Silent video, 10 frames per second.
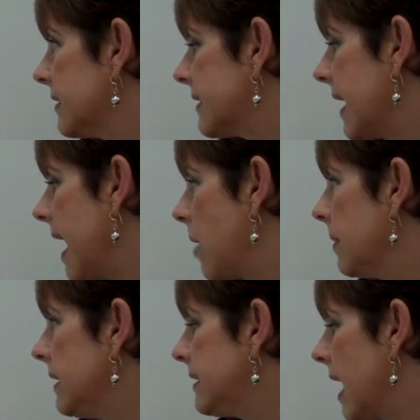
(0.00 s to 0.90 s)
and say, how
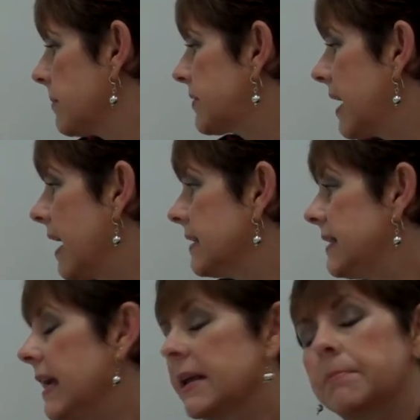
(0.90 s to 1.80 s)
many times can
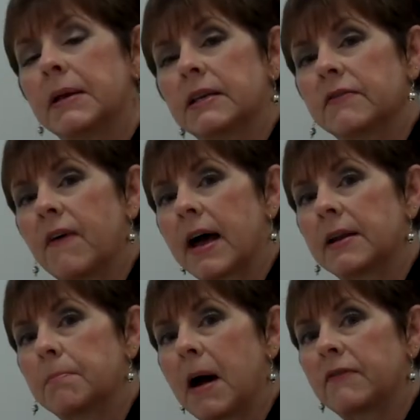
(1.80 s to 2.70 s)
10 be
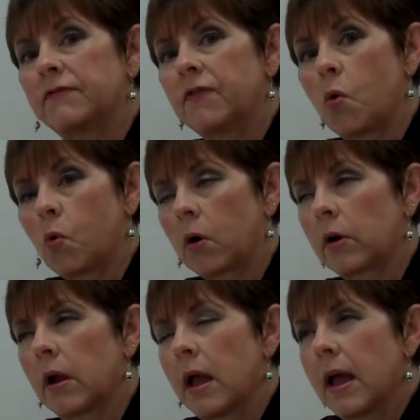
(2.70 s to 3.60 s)
divided by 4?
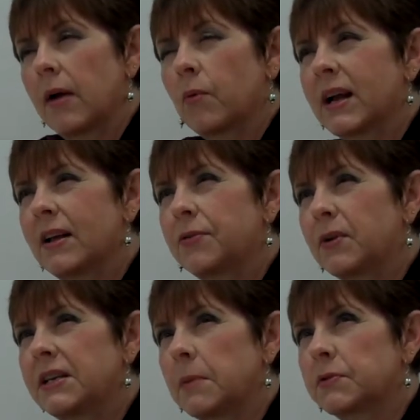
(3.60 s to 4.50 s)
Well,
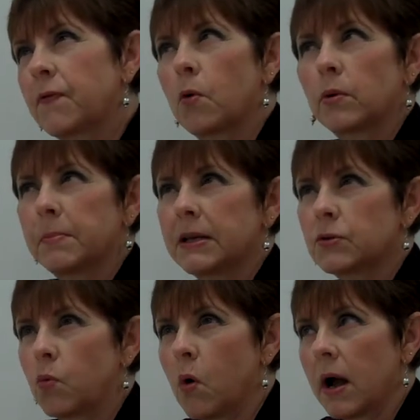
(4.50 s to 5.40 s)
3 times 4 would be
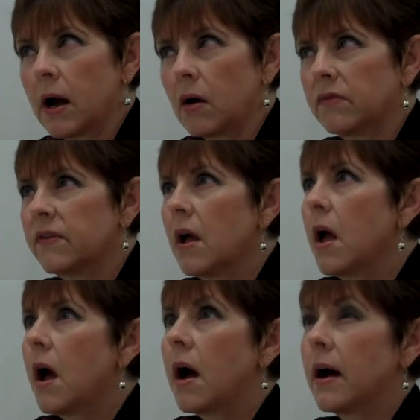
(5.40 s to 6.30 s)
12.
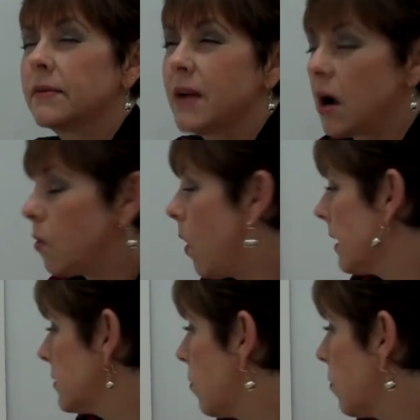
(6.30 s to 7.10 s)
Not quite